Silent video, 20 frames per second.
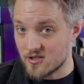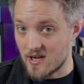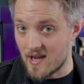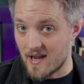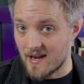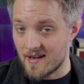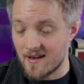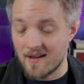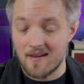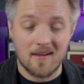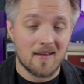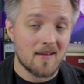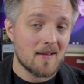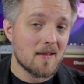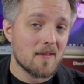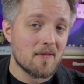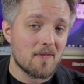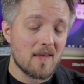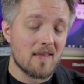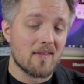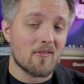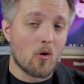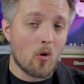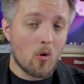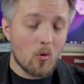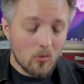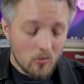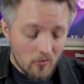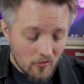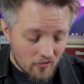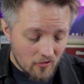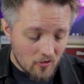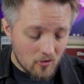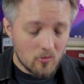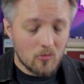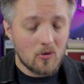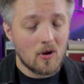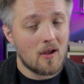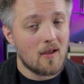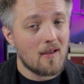chain. These
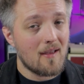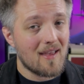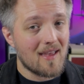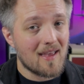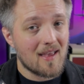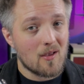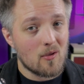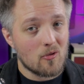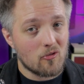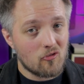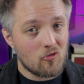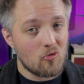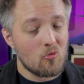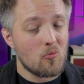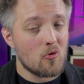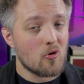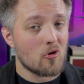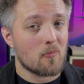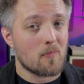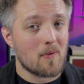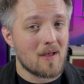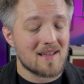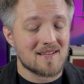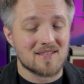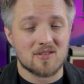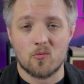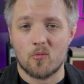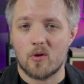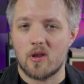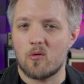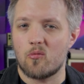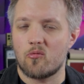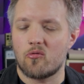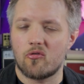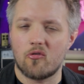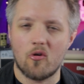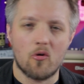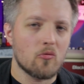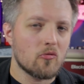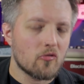also do work best when you
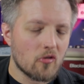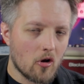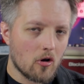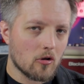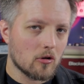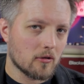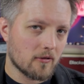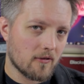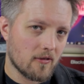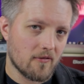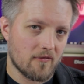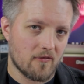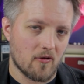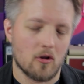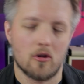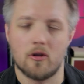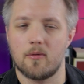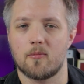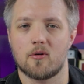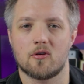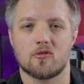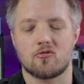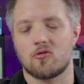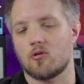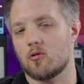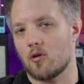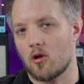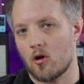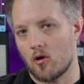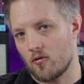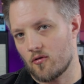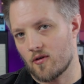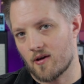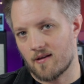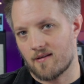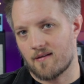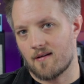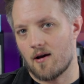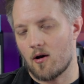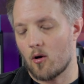don't alter the volume control on the
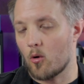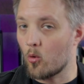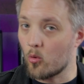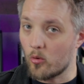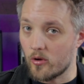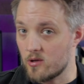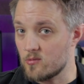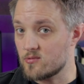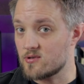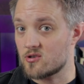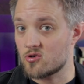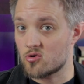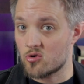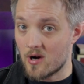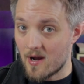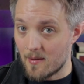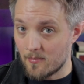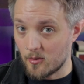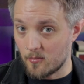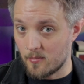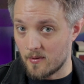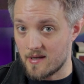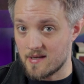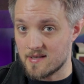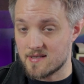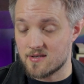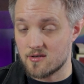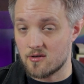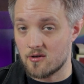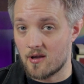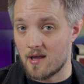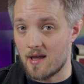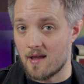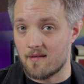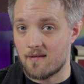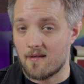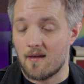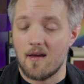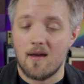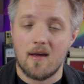guitar or use a treble bleed
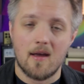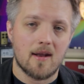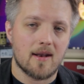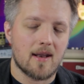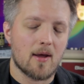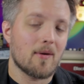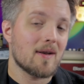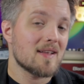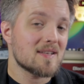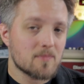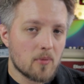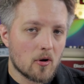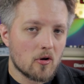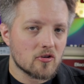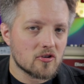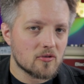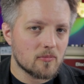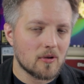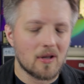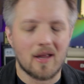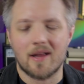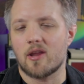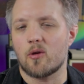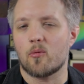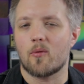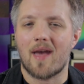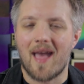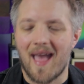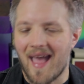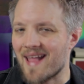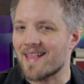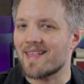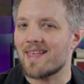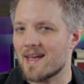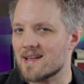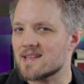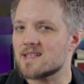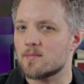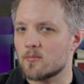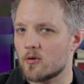circuit. Now it is possible and you can
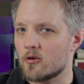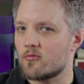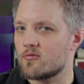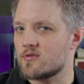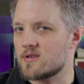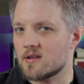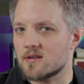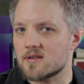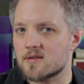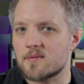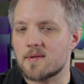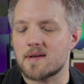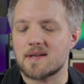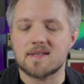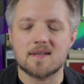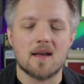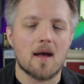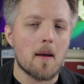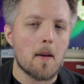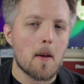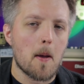get some good results with this,